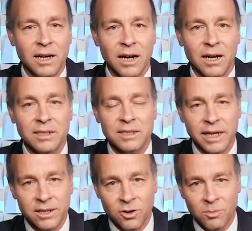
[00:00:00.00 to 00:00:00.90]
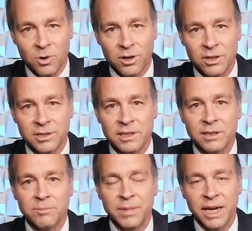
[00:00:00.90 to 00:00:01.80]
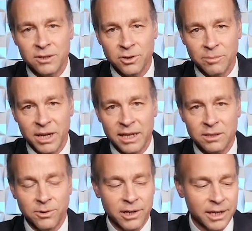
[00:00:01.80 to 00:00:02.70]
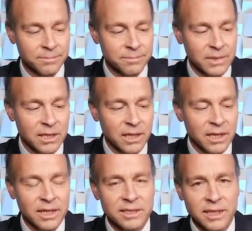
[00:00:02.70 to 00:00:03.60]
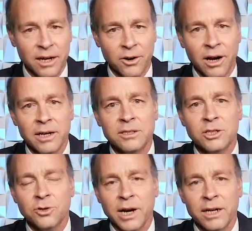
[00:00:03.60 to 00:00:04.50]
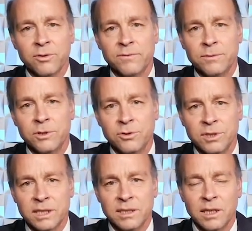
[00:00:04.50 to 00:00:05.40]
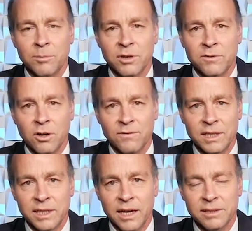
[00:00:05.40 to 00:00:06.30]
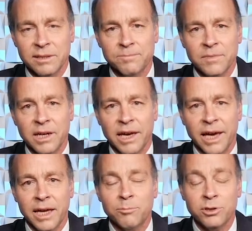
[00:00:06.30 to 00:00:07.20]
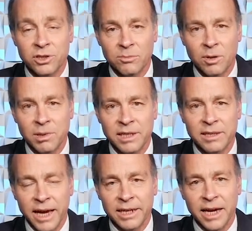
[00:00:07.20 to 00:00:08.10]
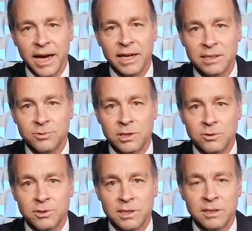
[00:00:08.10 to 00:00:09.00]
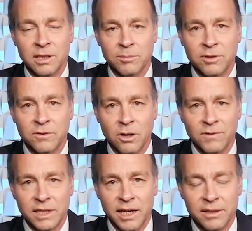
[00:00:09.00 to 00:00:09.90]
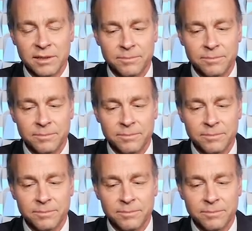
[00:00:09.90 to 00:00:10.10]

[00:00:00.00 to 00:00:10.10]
stay-at-home orders, mandatory mask wearing, etc., to try to reduce the number of COVID deaths. And presumably that has reduced the number of COVID deaths.